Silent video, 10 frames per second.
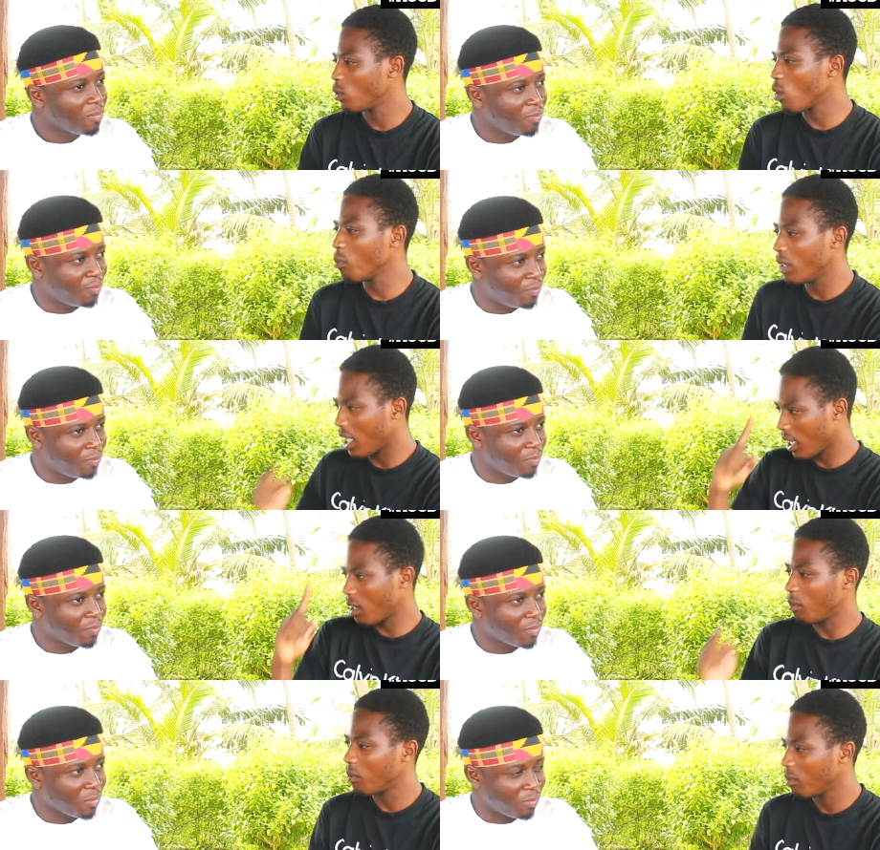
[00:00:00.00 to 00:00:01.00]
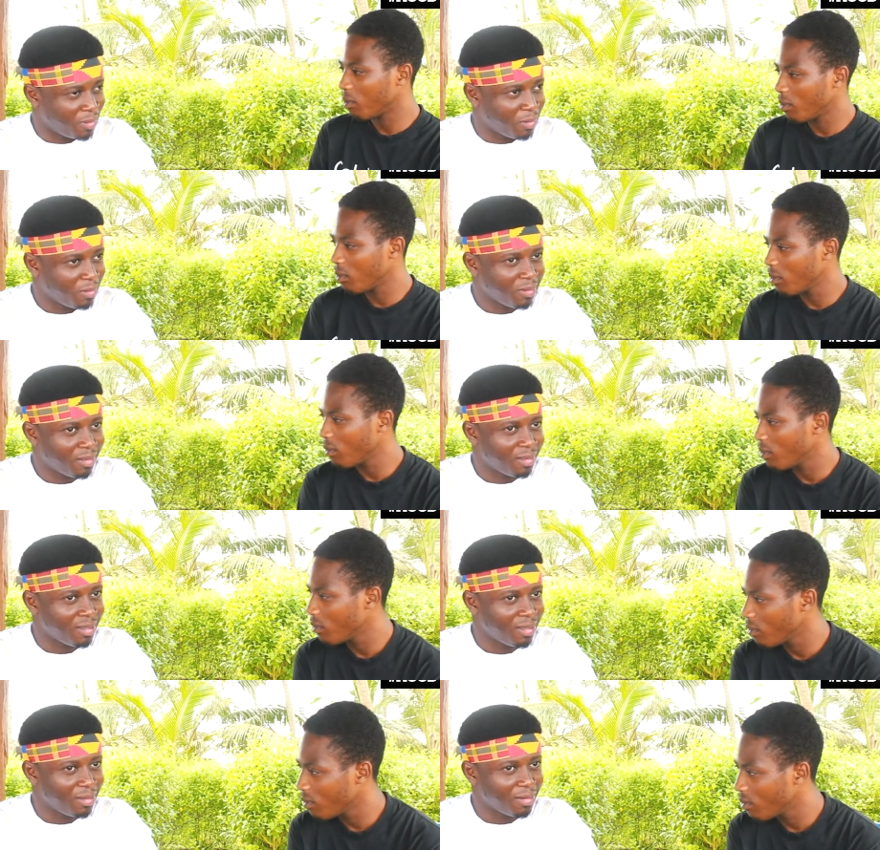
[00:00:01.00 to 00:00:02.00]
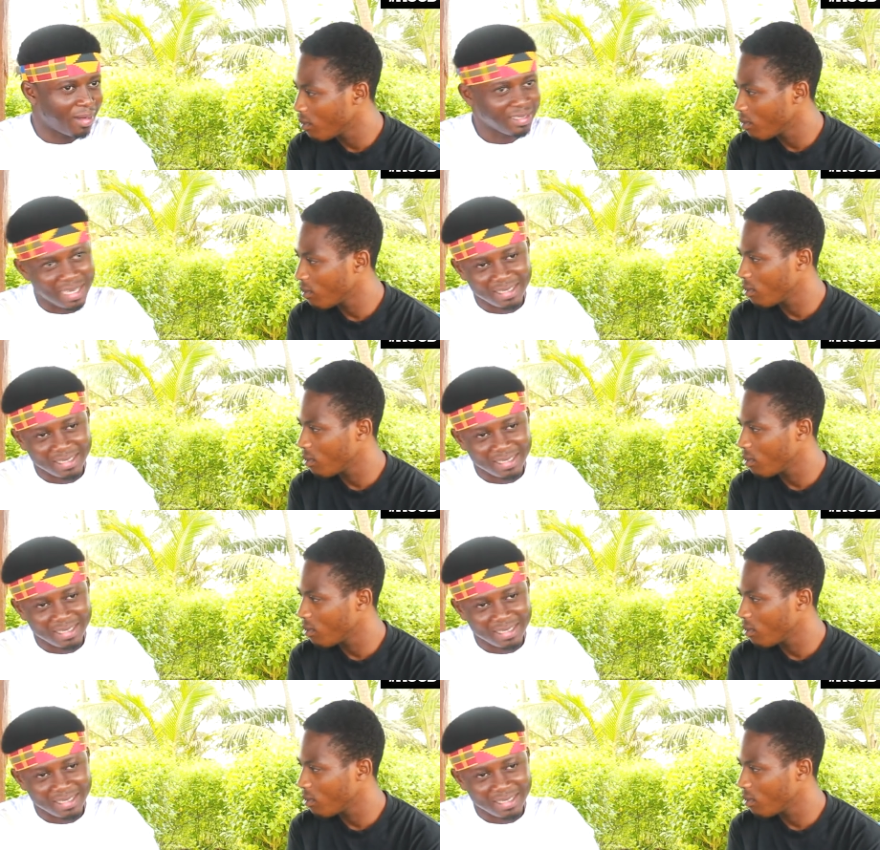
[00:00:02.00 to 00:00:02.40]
Speaker 1: won't be mm. like him.
Speaker 2: Well, as I